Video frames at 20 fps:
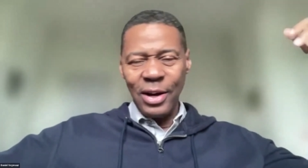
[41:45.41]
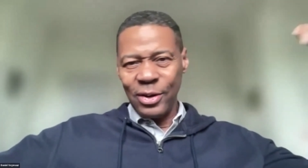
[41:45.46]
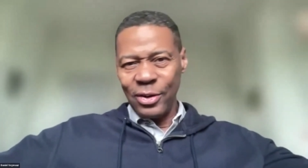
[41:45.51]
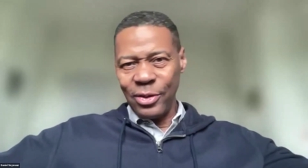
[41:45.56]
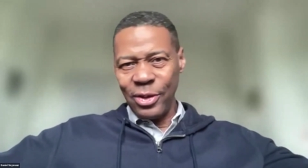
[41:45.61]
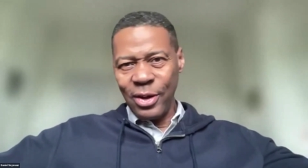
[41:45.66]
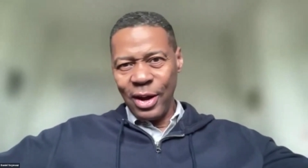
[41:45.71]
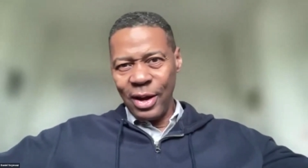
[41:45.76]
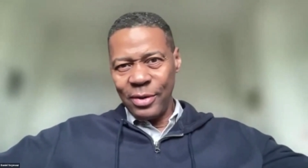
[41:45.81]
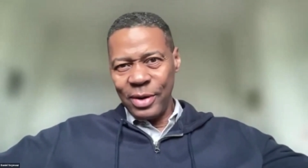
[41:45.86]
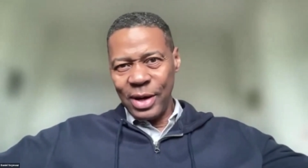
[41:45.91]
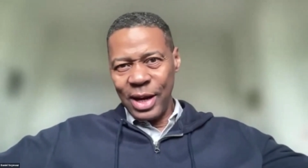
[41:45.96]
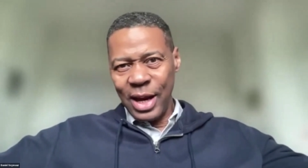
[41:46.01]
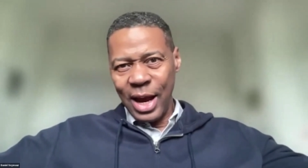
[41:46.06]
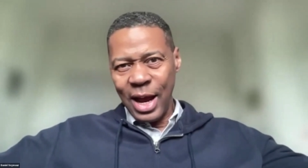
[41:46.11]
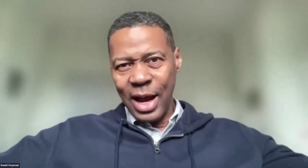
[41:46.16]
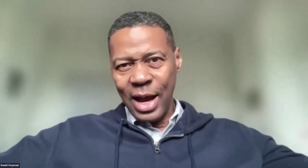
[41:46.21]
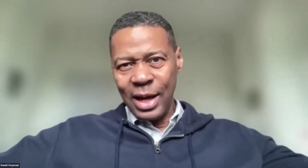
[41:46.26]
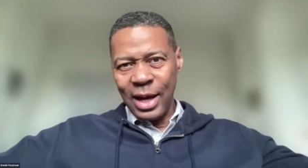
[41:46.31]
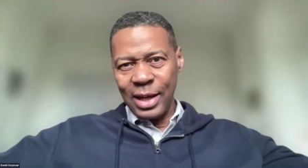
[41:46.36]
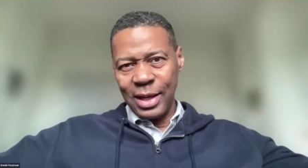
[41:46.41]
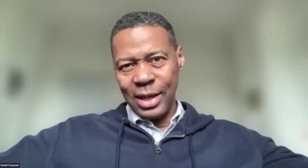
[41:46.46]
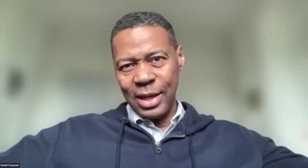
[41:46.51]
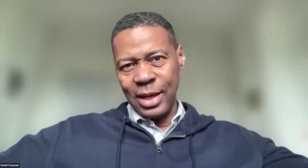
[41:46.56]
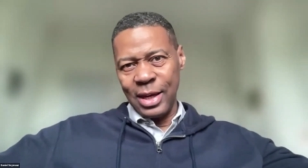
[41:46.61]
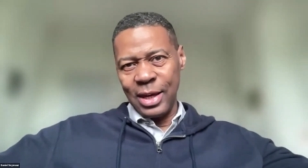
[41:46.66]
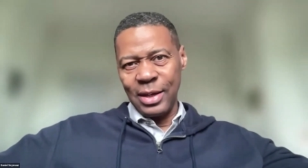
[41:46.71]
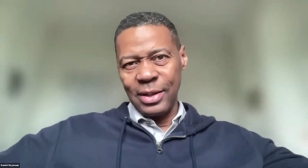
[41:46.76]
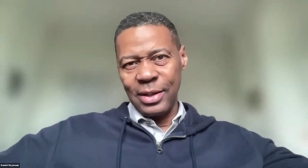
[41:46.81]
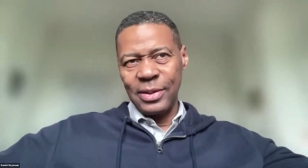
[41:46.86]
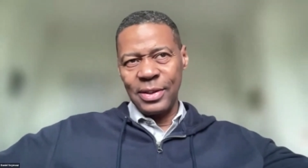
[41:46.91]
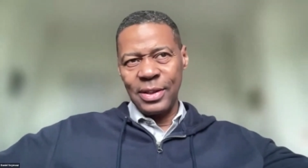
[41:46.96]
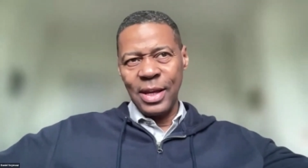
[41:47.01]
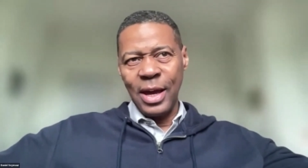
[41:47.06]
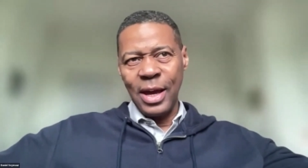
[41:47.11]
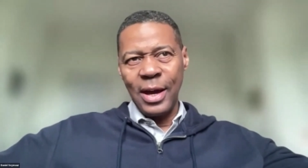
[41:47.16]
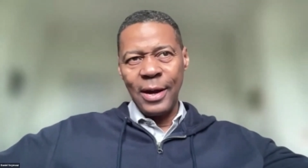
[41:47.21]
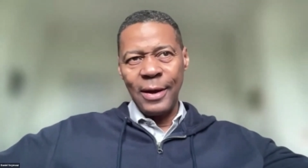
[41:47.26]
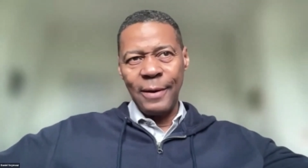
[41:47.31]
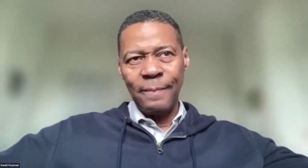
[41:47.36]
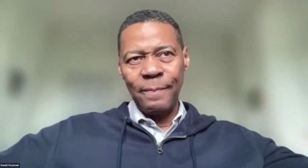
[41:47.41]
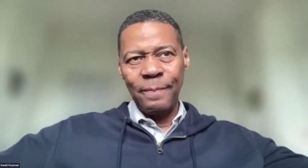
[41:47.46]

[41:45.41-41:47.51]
Another area is